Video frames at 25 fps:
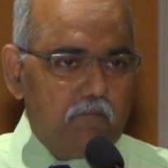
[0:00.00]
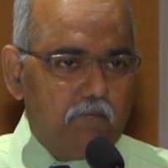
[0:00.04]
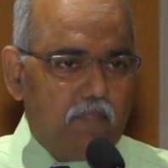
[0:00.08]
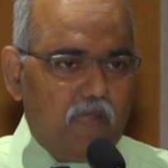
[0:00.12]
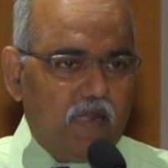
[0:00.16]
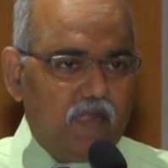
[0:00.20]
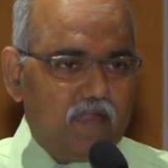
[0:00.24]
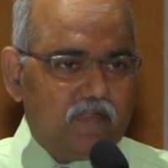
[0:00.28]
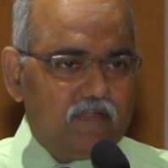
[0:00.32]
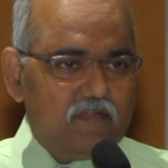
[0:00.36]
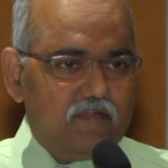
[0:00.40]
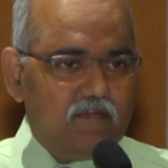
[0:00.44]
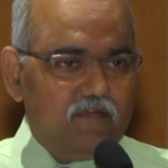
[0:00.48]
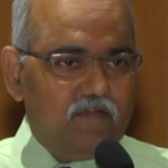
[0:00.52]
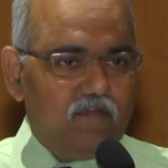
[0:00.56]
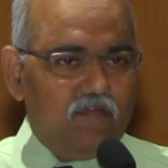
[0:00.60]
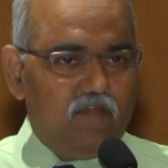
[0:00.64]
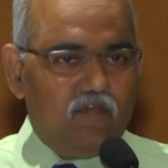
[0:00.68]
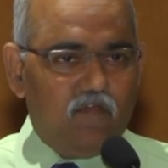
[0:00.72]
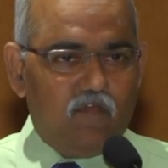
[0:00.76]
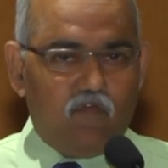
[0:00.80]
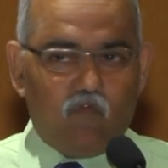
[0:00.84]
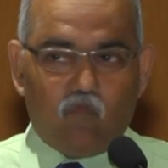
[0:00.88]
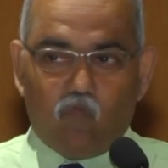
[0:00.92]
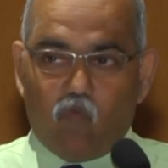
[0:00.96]

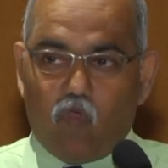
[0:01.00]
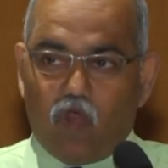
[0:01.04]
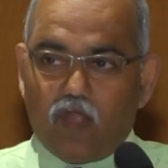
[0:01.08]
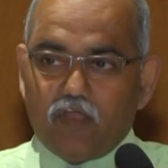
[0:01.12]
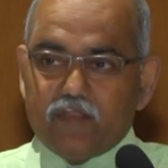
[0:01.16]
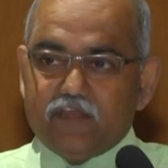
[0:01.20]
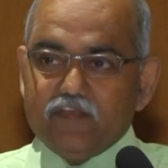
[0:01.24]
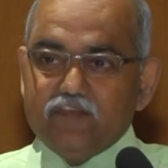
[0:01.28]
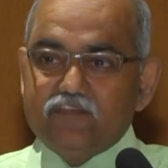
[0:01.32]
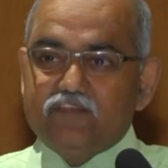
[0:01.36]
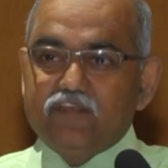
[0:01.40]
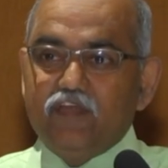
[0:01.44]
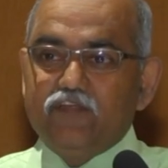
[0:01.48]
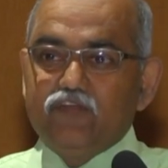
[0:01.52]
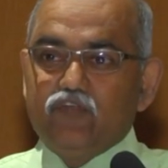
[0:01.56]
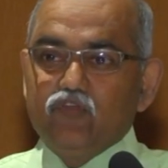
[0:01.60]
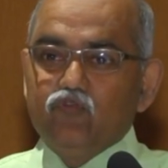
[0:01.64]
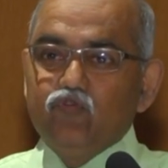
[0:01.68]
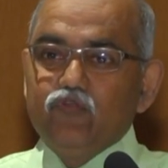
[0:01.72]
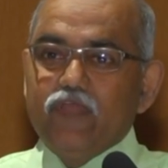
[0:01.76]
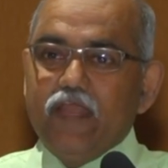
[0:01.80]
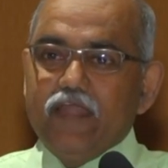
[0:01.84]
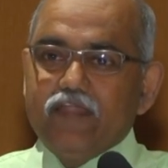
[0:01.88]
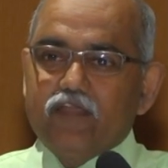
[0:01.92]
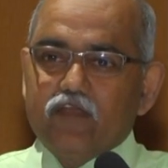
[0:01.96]
But what is the
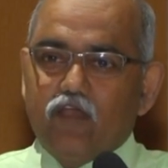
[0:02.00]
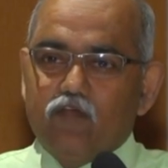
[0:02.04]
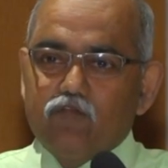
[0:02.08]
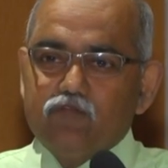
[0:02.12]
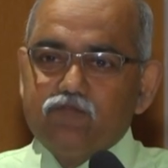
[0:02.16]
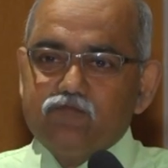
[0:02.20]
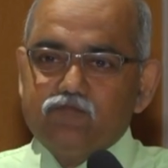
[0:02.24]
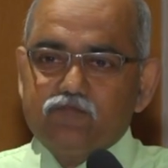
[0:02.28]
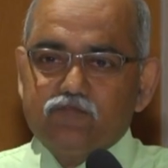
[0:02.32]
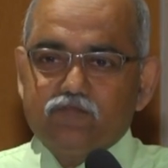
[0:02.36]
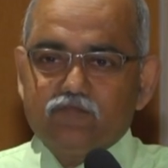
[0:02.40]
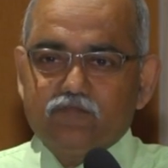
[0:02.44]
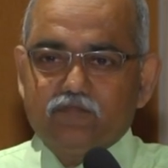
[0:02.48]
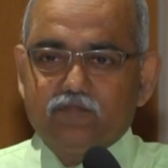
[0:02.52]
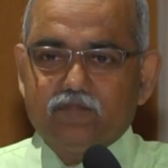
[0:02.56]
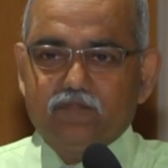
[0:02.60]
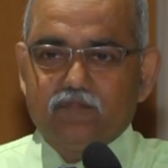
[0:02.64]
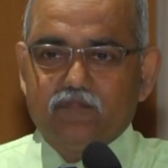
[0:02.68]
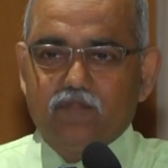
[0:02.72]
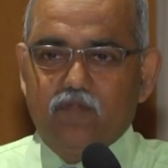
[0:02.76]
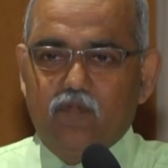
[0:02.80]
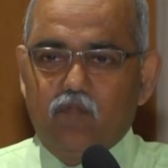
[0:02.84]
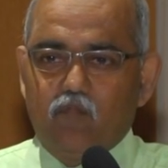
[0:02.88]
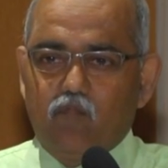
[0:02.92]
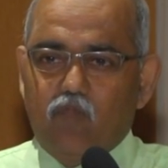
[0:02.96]
due date
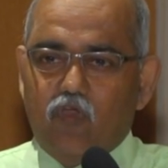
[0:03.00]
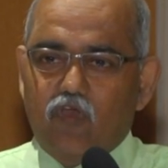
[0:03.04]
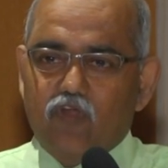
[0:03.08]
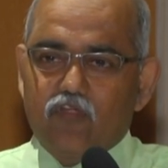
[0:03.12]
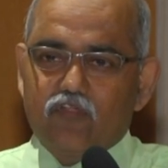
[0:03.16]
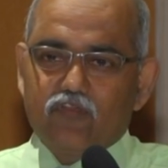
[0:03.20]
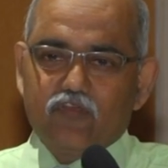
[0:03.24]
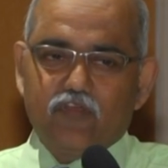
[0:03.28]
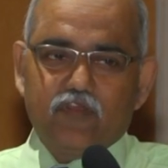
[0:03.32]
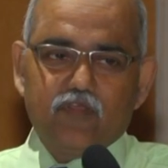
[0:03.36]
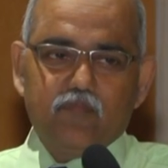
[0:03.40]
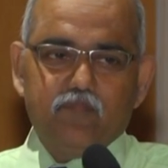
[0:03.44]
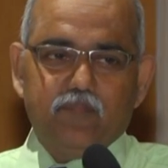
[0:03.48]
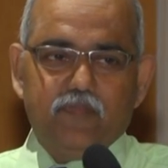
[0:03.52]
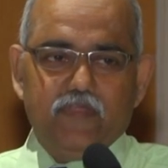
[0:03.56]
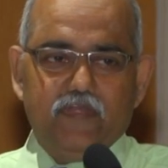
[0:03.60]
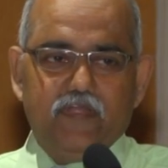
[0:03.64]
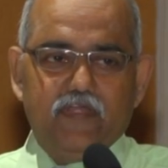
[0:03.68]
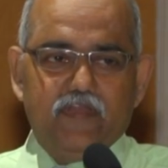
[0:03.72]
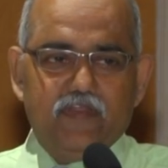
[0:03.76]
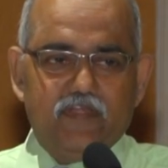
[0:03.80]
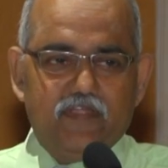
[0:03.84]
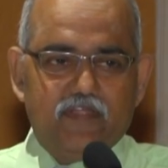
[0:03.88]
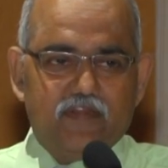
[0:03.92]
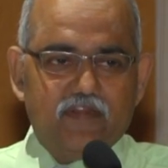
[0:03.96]
of moratorium
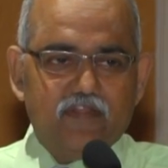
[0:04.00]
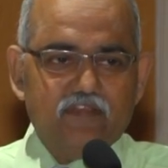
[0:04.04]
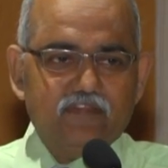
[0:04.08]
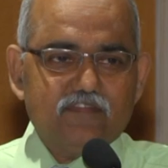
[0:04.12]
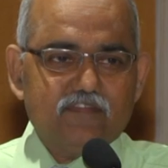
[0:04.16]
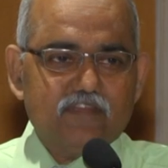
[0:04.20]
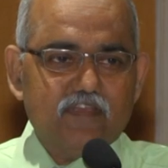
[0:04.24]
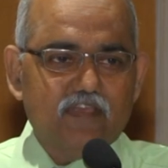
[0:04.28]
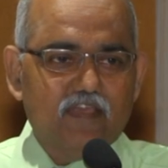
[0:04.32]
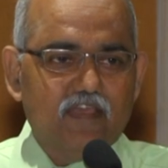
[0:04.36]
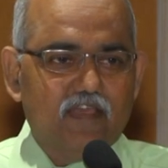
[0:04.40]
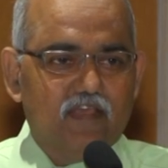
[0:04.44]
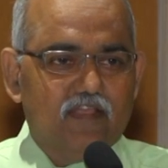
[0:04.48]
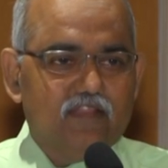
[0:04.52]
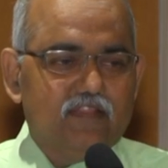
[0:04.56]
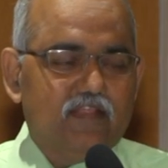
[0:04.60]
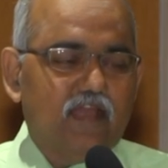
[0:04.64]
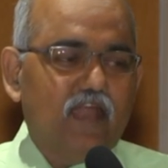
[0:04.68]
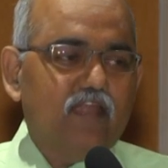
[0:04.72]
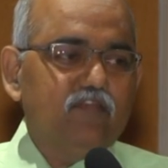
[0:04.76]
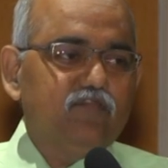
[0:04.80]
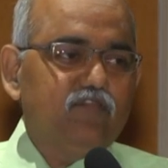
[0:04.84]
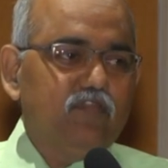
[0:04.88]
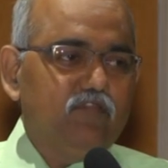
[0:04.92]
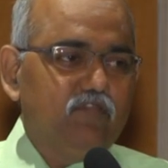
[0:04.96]
period interest?
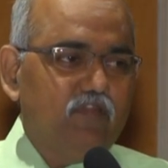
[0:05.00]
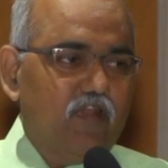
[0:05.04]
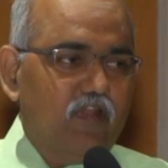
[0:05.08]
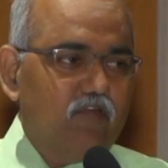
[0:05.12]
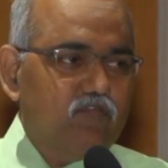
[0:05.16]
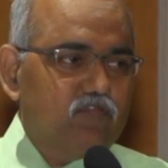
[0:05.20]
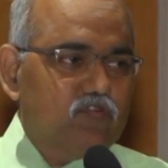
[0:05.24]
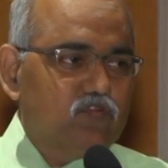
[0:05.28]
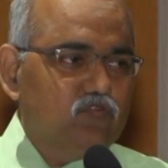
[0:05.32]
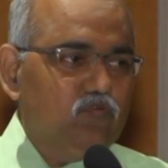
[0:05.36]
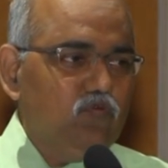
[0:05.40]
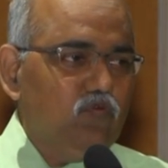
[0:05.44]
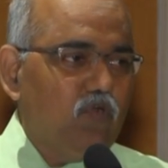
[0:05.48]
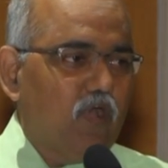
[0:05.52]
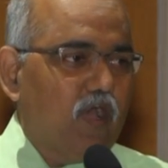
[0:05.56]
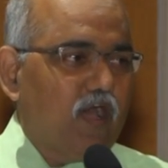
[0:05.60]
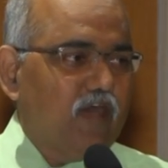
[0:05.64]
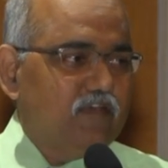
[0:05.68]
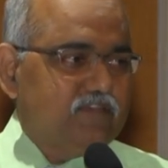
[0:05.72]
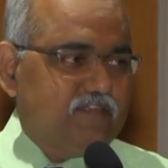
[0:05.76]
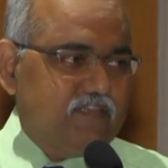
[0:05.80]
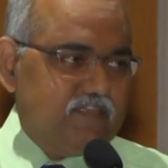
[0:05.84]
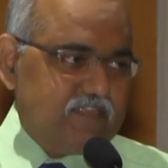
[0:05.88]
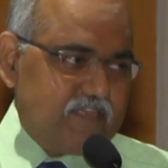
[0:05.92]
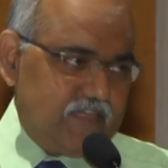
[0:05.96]
That we will have to
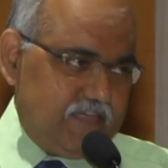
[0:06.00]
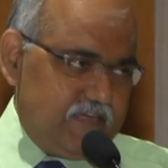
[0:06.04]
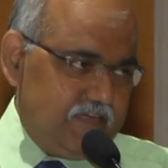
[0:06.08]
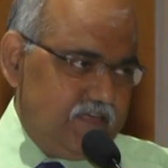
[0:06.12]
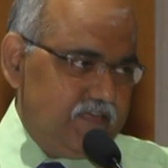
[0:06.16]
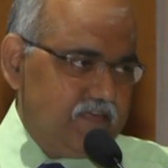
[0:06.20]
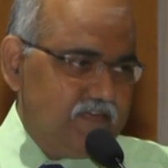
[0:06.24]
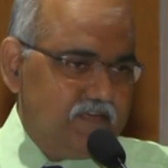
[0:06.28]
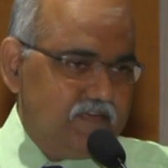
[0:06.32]
ascertain.